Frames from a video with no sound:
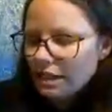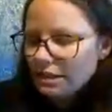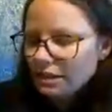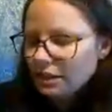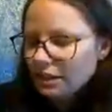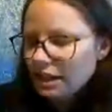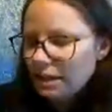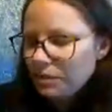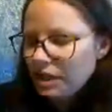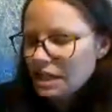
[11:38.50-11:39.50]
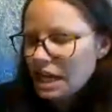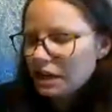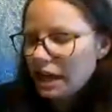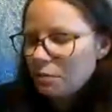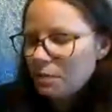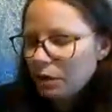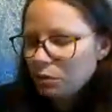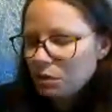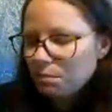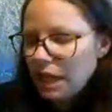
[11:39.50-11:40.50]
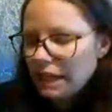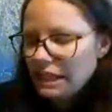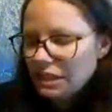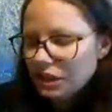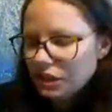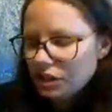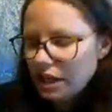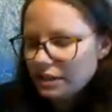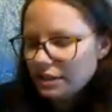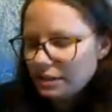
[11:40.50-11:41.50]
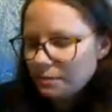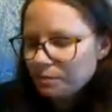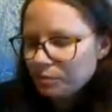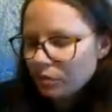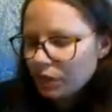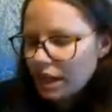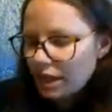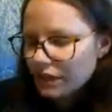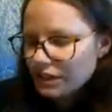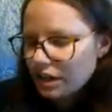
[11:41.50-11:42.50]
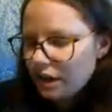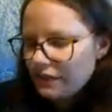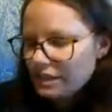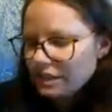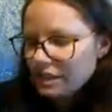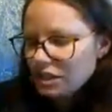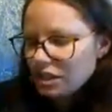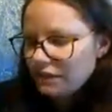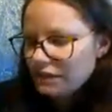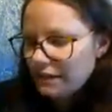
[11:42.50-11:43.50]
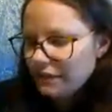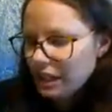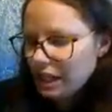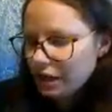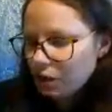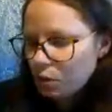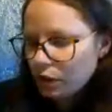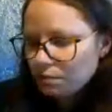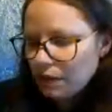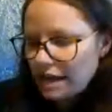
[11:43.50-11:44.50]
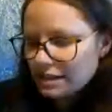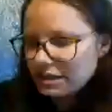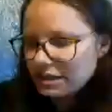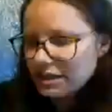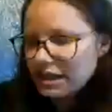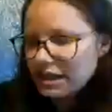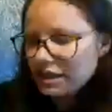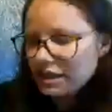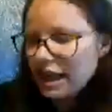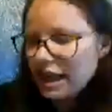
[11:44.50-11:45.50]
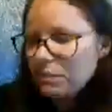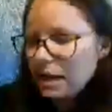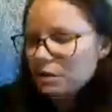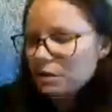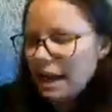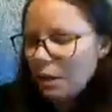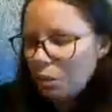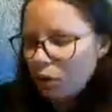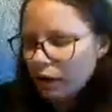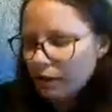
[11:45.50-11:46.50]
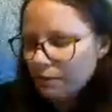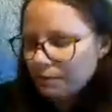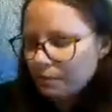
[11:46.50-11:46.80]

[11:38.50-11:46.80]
One instantly lit up the entire compound with blinding searchlights. The other set off a succession of deafening air horn blasts, declaring the compound at war.